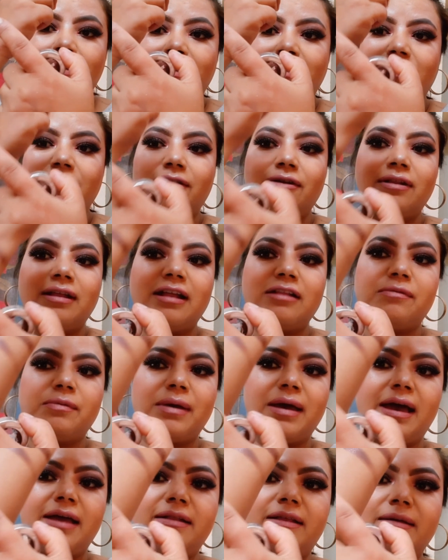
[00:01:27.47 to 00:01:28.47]
You know, that's
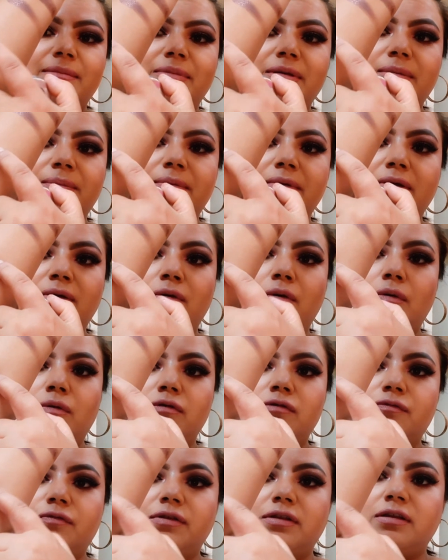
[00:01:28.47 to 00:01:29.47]
why I think people
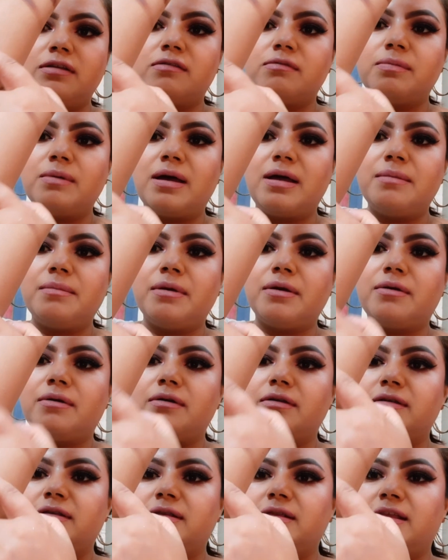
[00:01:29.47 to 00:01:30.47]
go for this one,
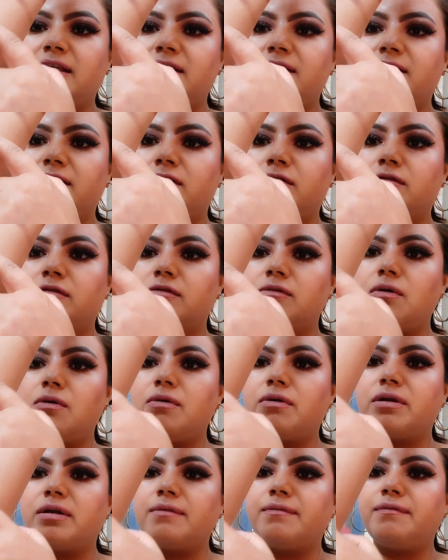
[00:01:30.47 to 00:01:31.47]
because this is so
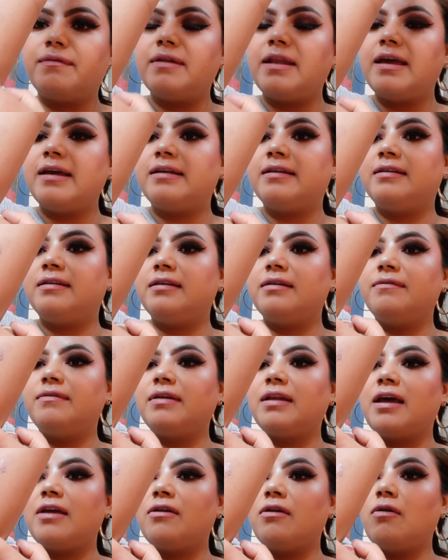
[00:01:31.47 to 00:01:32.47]
reflective,
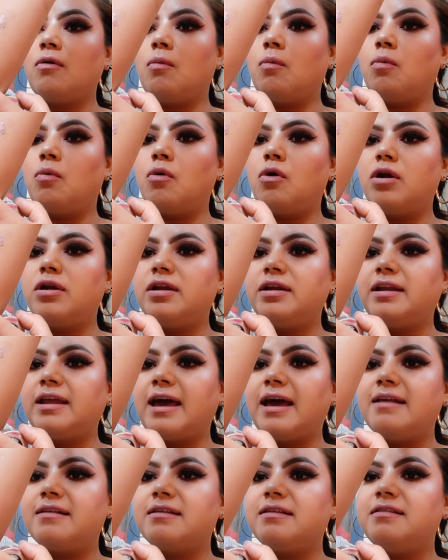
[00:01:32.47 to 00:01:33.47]
and I don't know what it
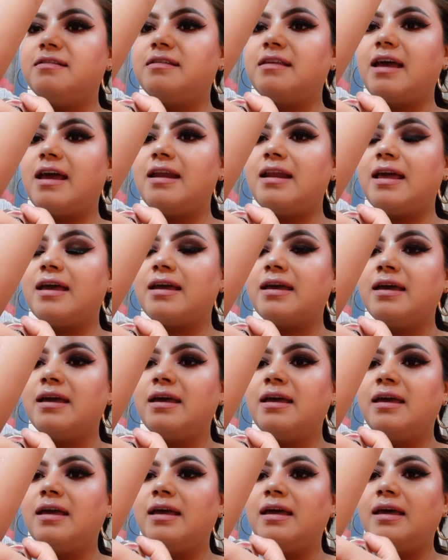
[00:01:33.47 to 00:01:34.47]
has inside. Like,
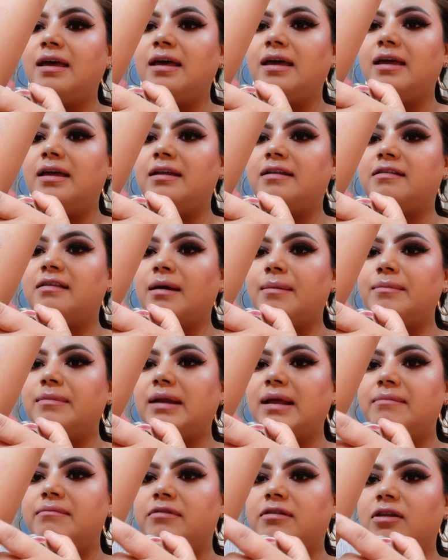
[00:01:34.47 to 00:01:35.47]
it
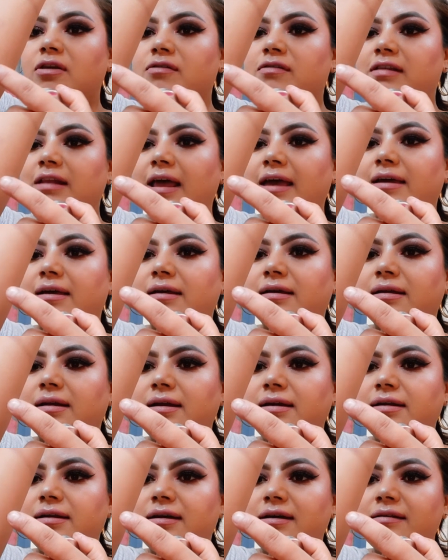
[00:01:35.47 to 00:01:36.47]
sometimes looks like a
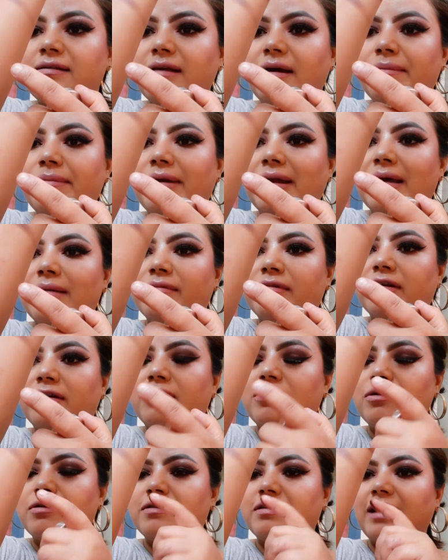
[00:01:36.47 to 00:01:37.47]
glitter, sometimes it
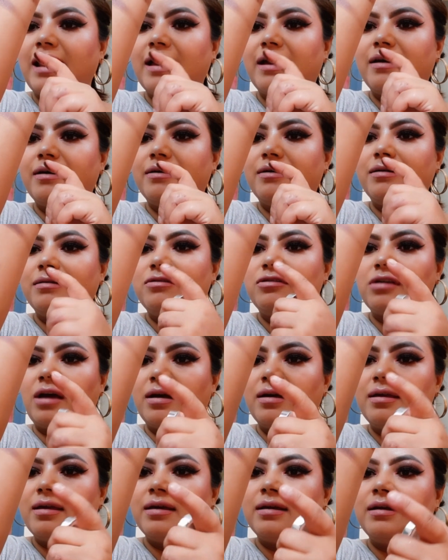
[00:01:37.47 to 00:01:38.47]
looks like a
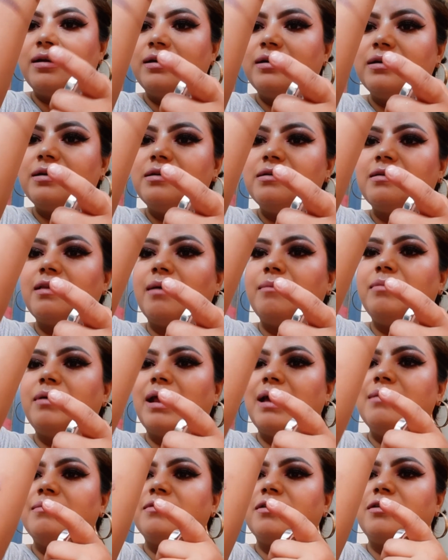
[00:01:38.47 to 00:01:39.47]
chunky glitter,
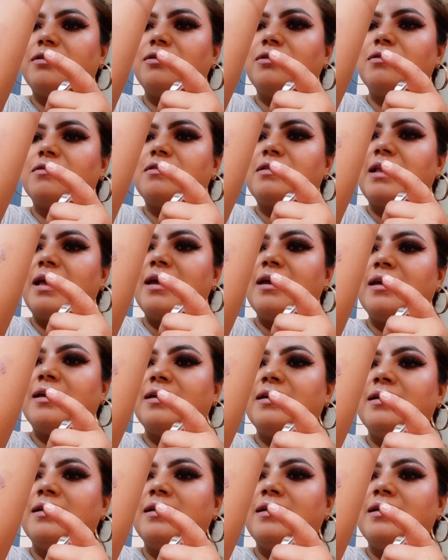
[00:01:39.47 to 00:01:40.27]
sometimes it looks like,